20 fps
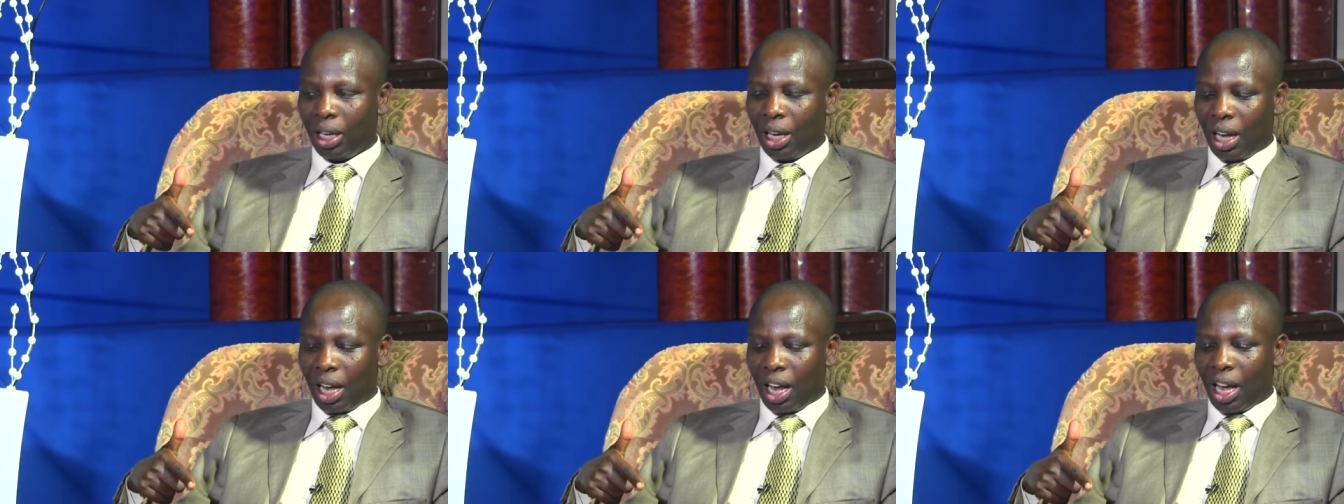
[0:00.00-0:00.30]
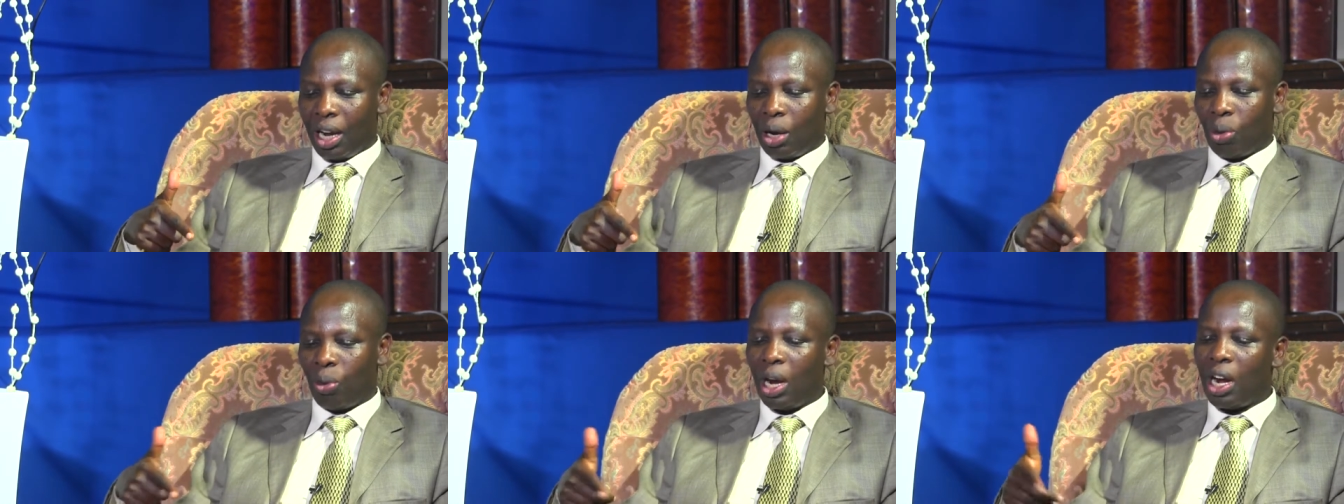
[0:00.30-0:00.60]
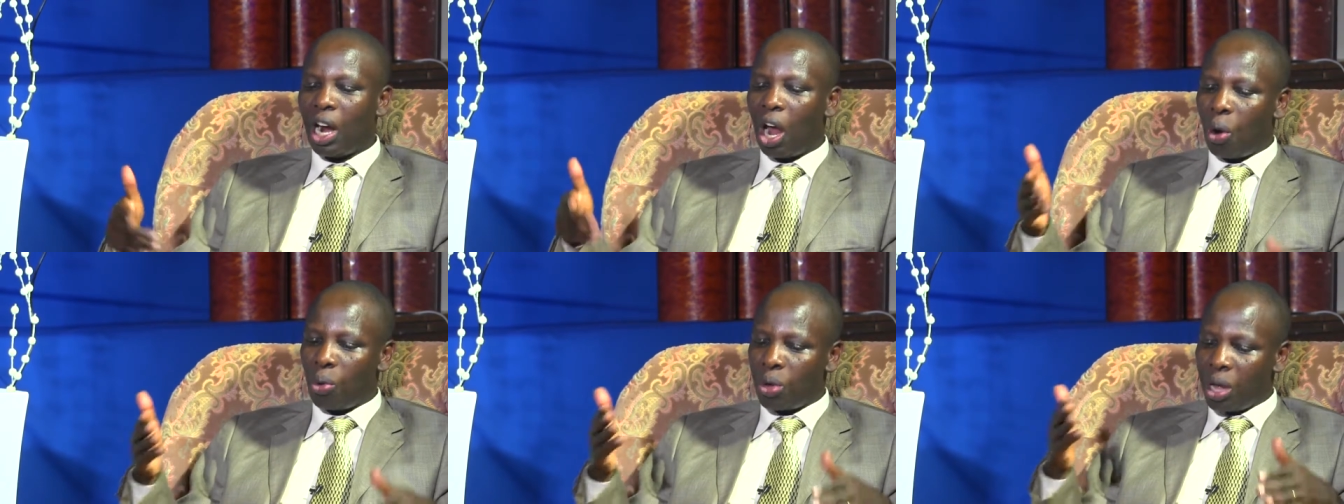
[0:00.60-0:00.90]
And
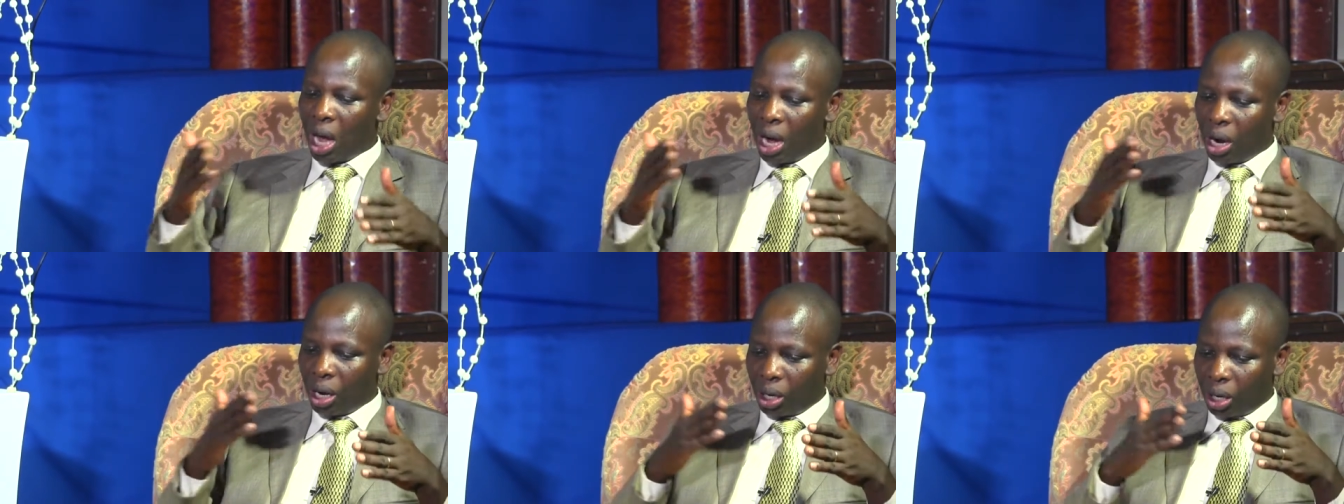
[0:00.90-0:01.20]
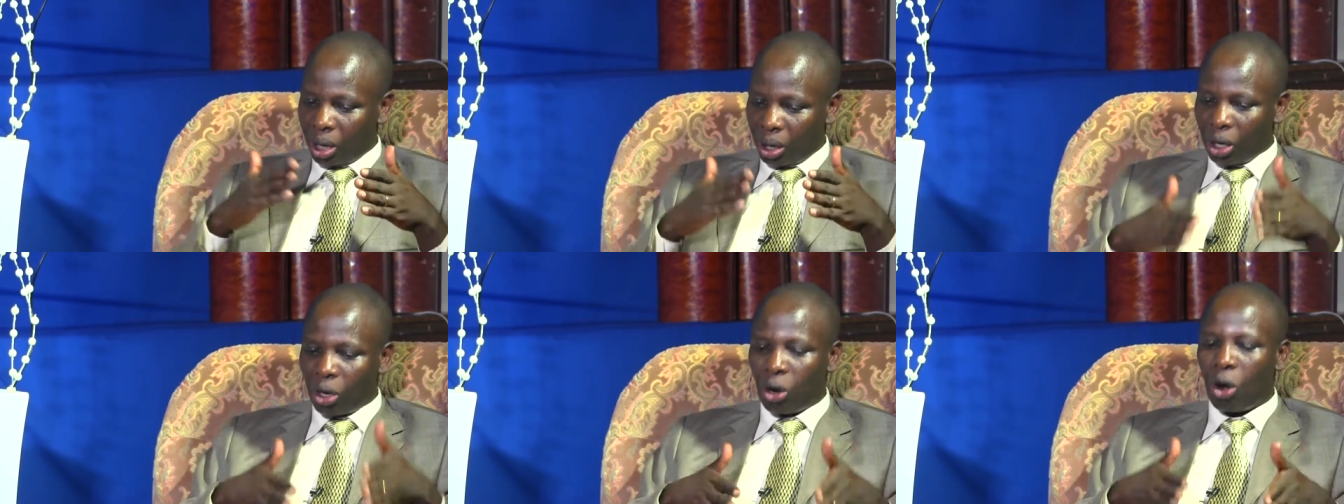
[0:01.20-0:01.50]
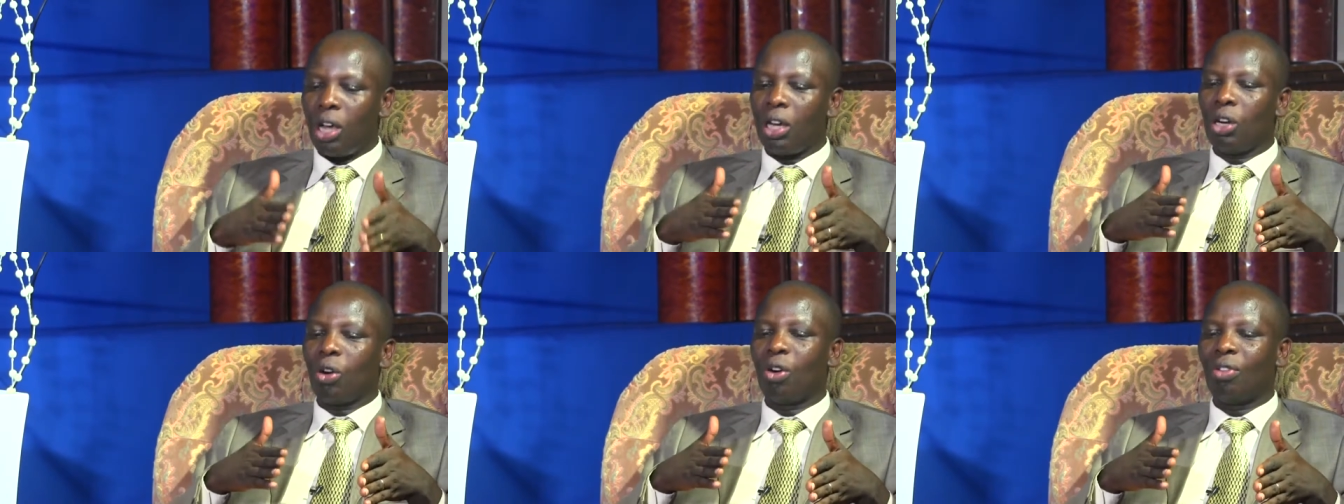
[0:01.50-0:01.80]
when now we are
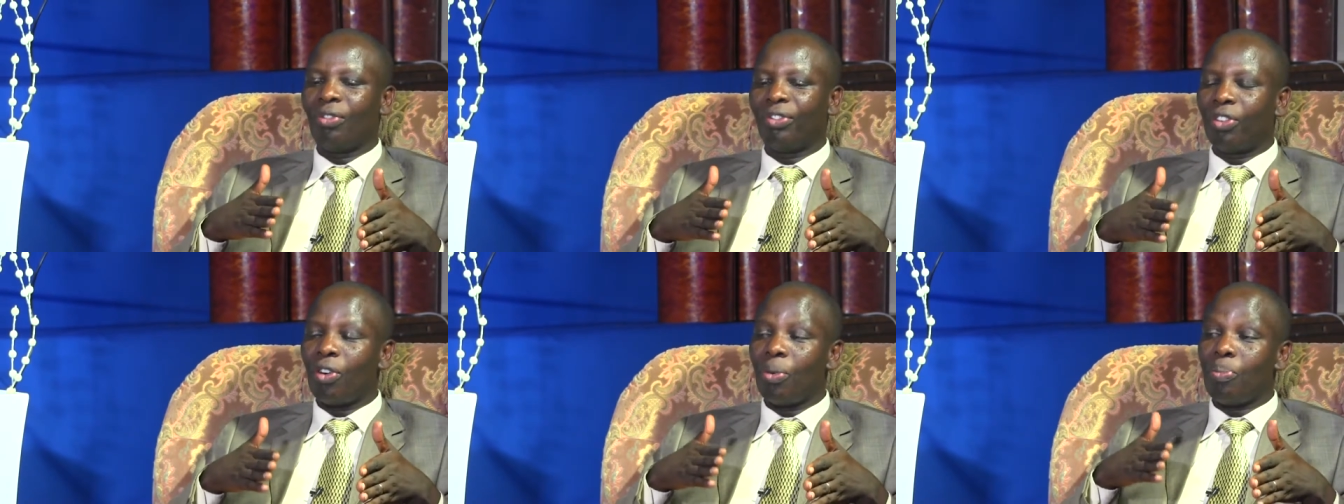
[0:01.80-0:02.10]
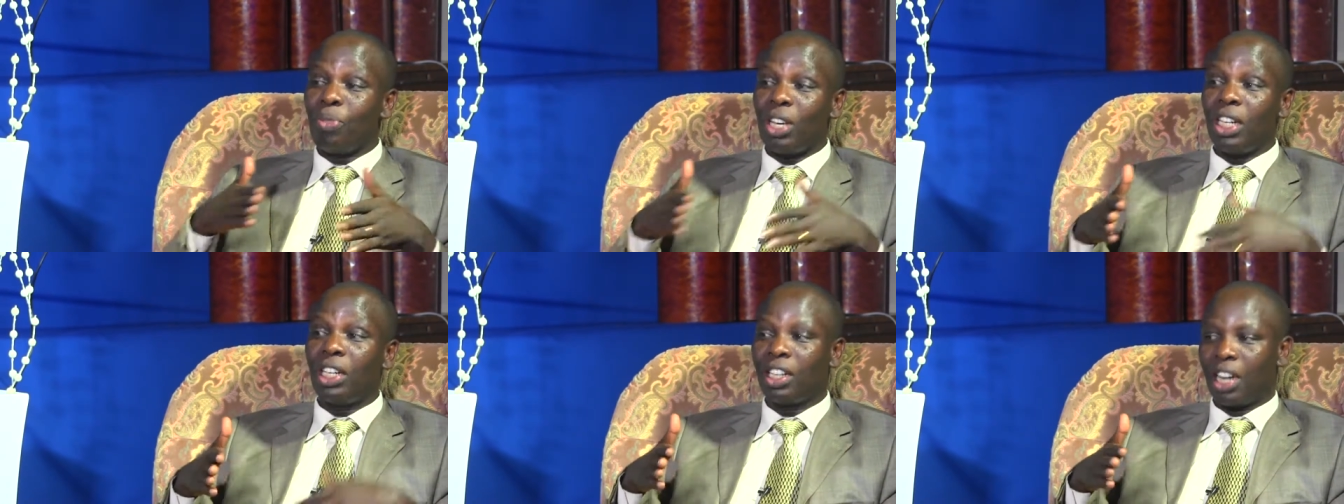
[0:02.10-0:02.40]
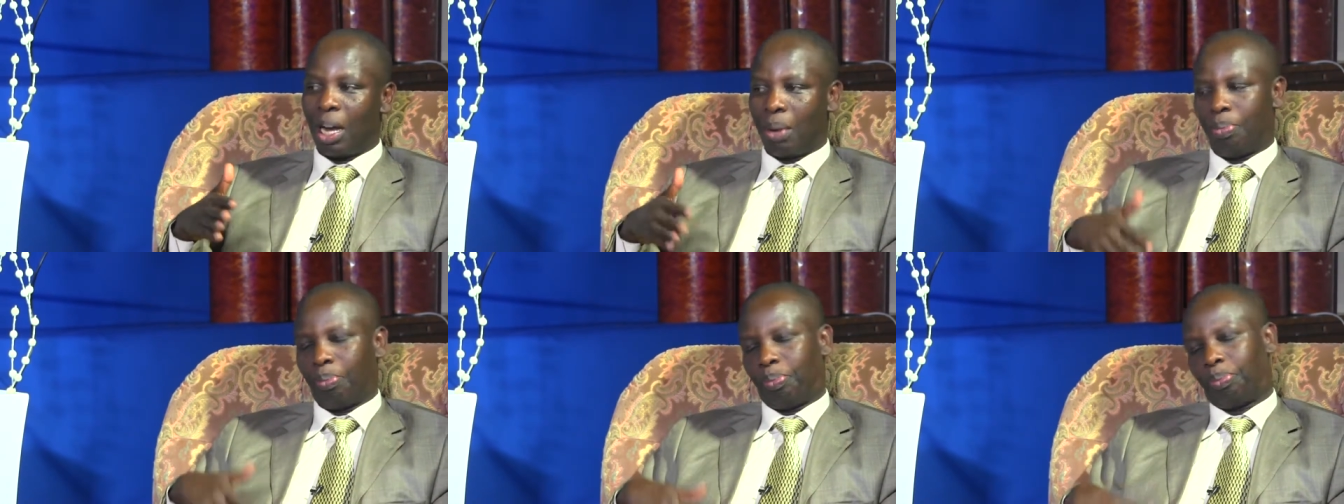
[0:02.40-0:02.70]
going home for
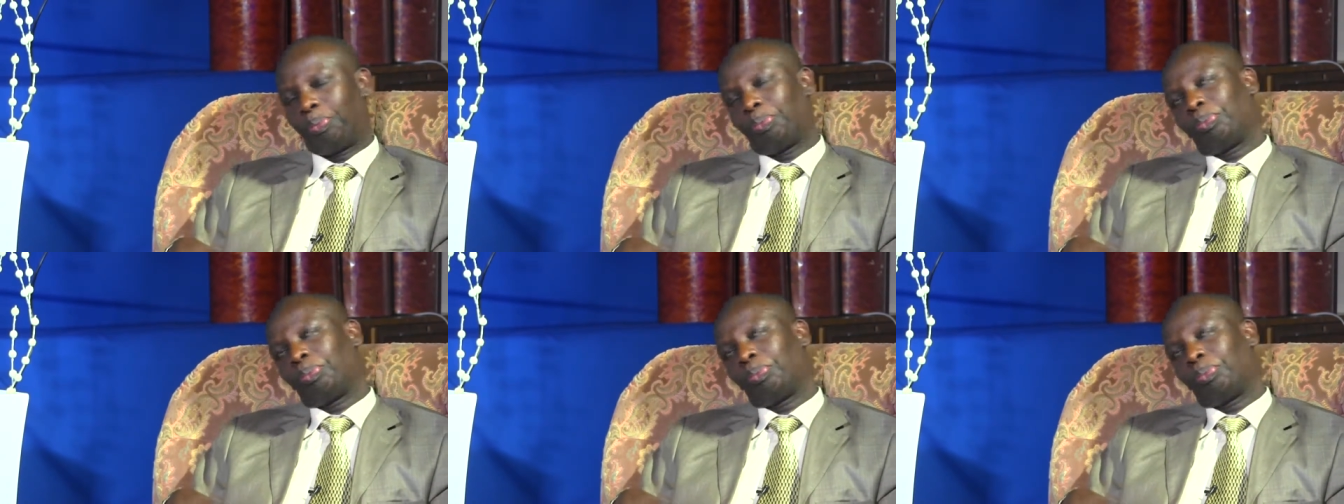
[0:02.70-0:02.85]
midterm,